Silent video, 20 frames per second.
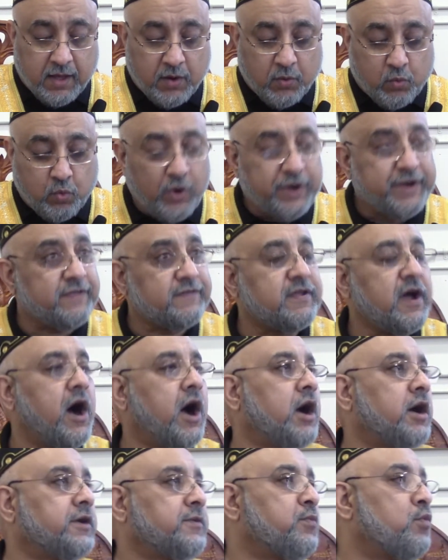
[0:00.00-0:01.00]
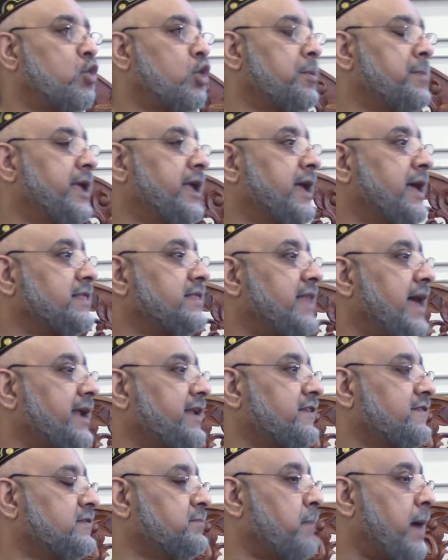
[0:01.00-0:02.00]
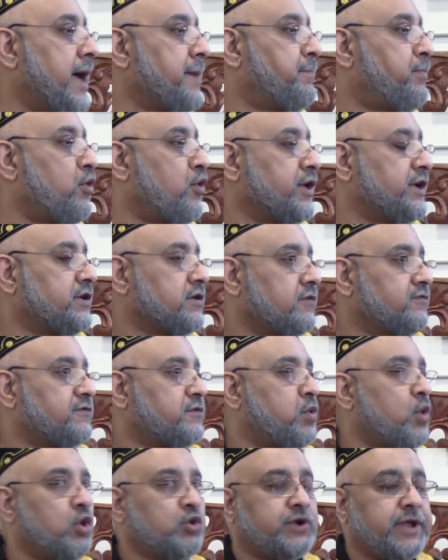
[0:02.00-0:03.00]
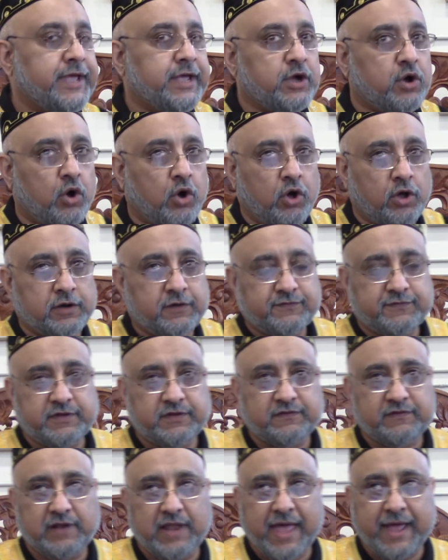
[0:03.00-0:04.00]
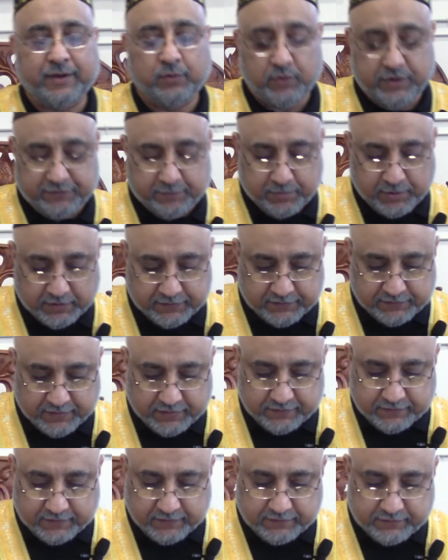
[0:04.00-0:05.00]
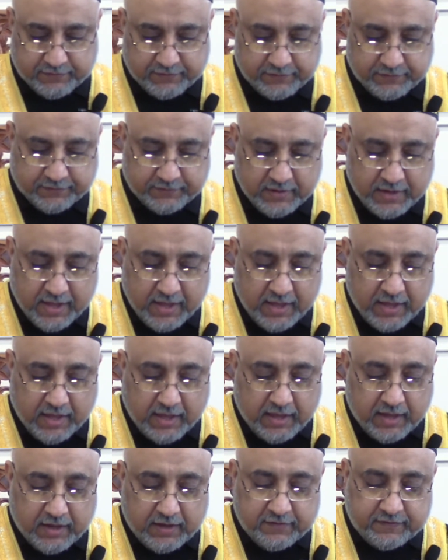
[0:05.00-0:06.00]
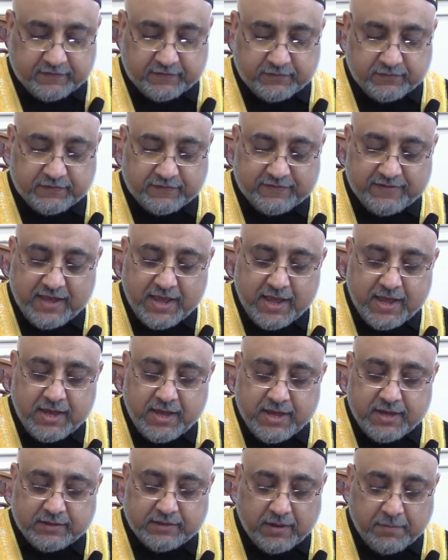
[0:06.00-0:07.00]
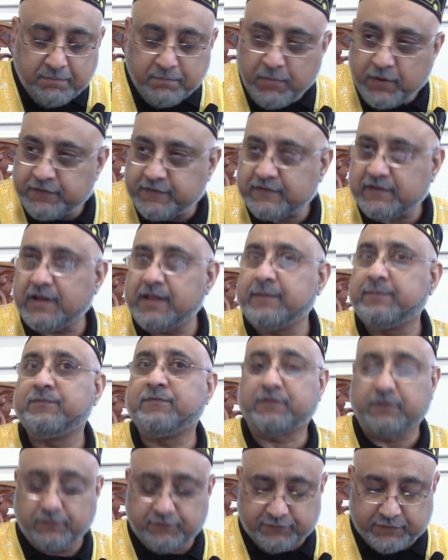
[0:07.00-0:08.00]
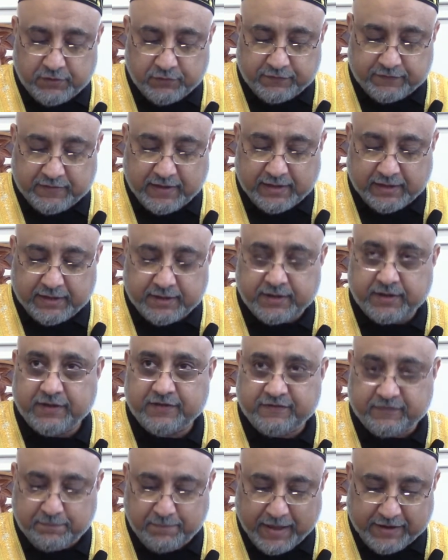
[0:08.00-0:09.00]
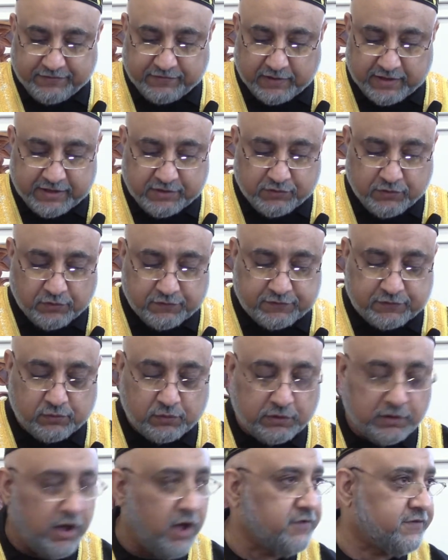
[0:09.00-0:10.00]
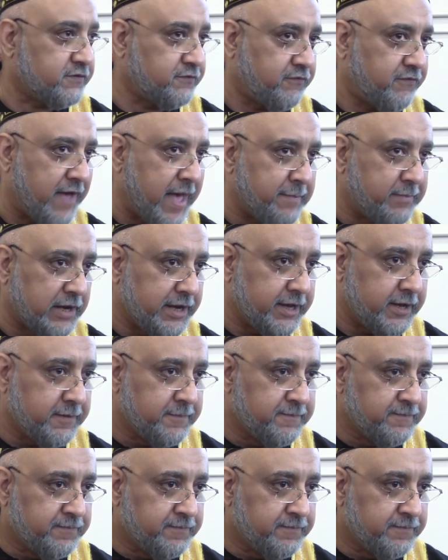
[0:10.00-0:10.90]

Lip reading: What is heartwarming, and that is my point of quoting all of this language, brothers and sisters, is to see the Muslims of New Zealand, especially those who lost family,